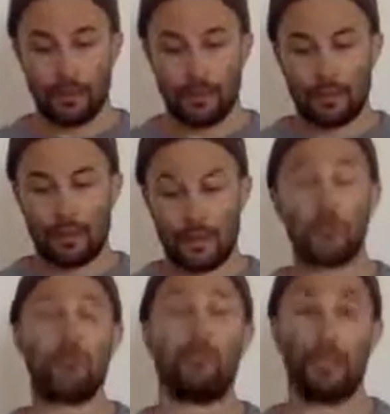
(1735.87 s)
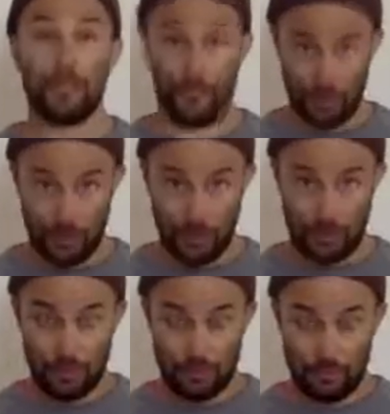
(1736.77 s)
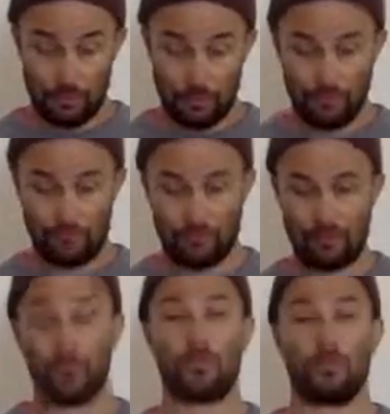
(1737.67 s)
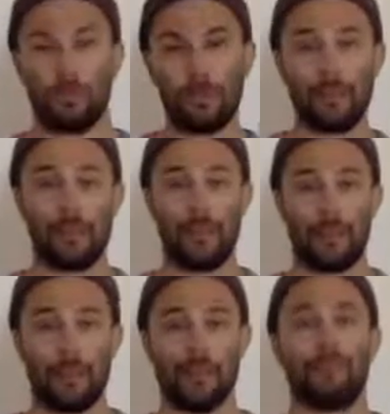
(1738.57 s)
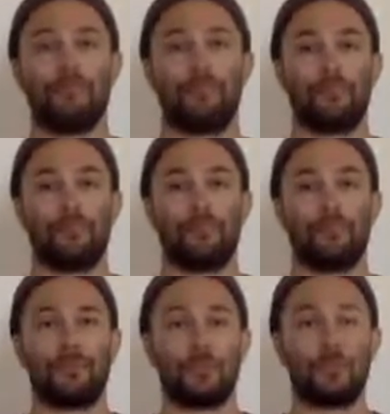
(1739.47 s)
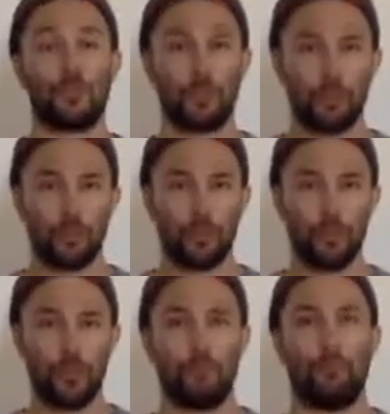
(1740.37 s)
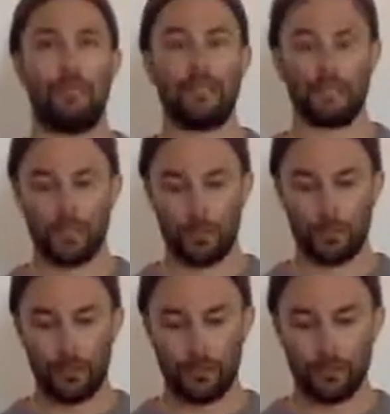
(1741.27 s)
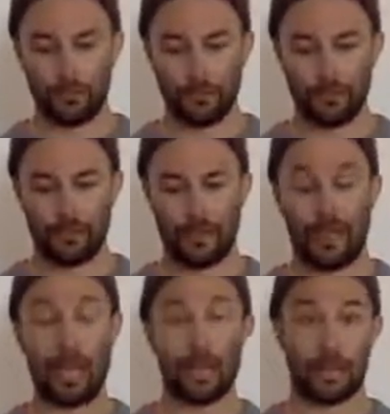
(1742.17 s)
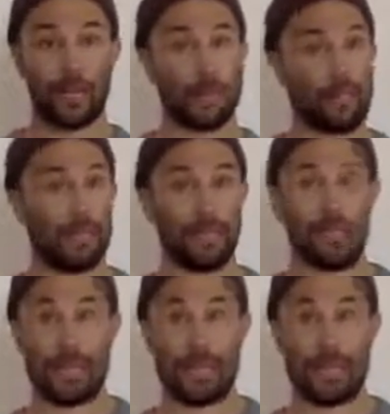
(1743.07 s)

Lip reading: Social beats solo. Let me say that again. Social beats solo. Outside beats